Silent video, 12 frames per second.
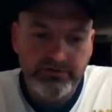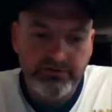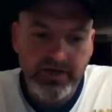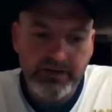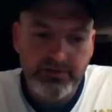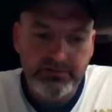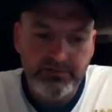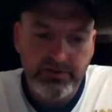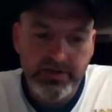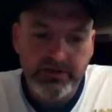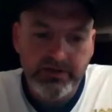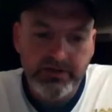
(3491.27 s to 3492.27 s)
some time on the
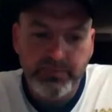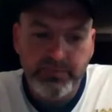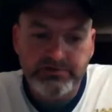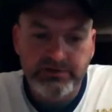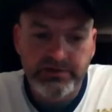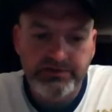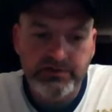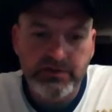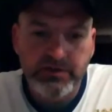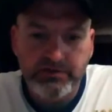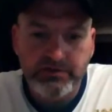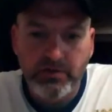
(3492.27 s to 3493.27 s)
lake, especially as it
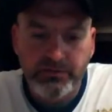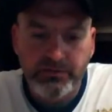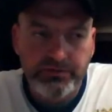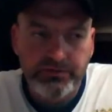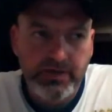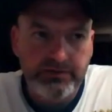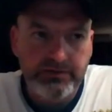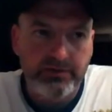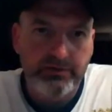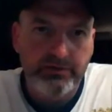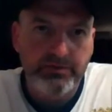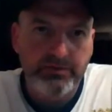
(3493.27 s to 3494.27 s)
gets closer to that
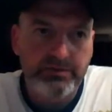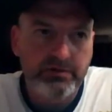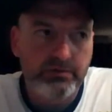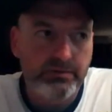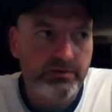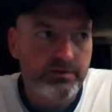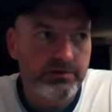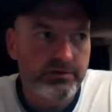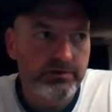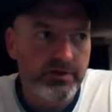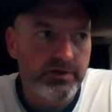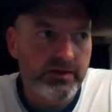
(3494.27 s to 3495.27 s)
tournament. You know, we're going to do
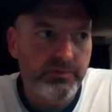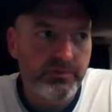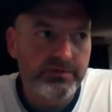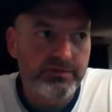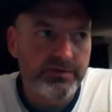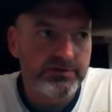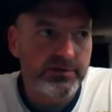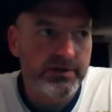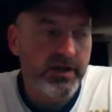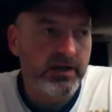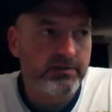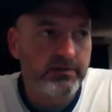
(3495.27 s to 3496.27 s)
a lot of pre-fishing
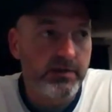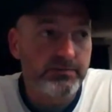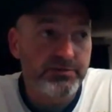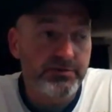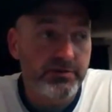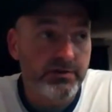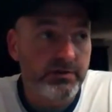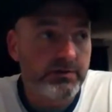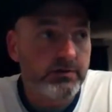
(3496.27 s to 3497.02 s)
together, I'm sure.